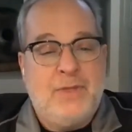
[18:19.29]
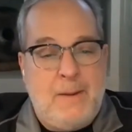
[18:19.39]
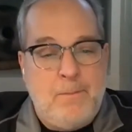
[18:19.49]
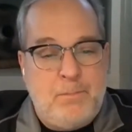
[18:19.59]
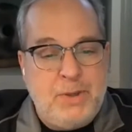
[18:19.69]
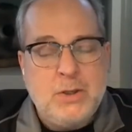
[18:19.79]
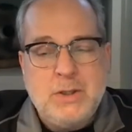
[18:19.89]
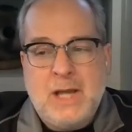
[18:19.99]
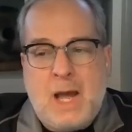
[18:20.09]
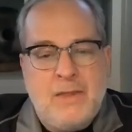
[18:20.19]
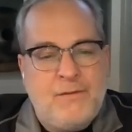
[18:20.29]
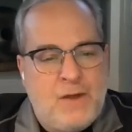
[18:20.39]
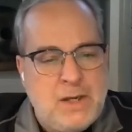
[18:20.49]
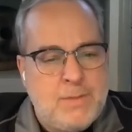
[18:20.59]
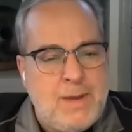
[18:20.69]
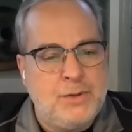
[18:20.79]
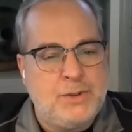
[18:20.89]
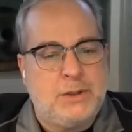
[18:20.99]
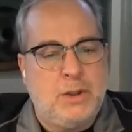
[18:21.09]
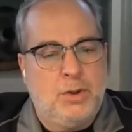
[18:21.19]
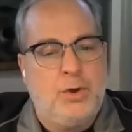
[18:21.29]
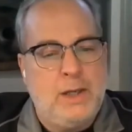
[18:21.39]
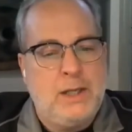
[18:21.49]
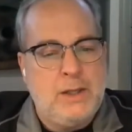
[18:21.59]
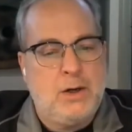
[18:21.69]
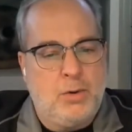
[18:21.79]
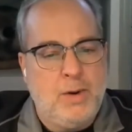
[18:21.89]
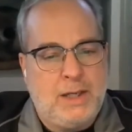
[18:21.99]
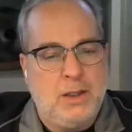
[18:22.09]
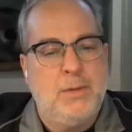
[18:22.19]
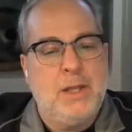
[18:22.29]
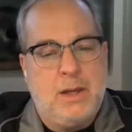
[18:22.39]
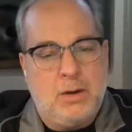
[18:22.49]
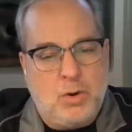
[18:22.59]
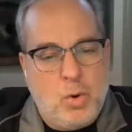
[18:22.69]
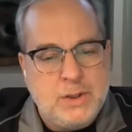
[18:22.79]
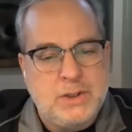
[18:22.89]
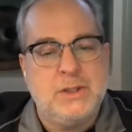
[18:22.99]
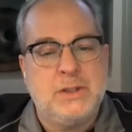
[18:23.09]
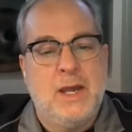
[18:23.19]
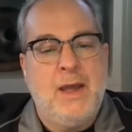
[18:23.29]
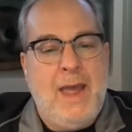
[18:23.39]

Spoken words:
that builds on the fundamentals that they're learning in their curriculum, in their courses,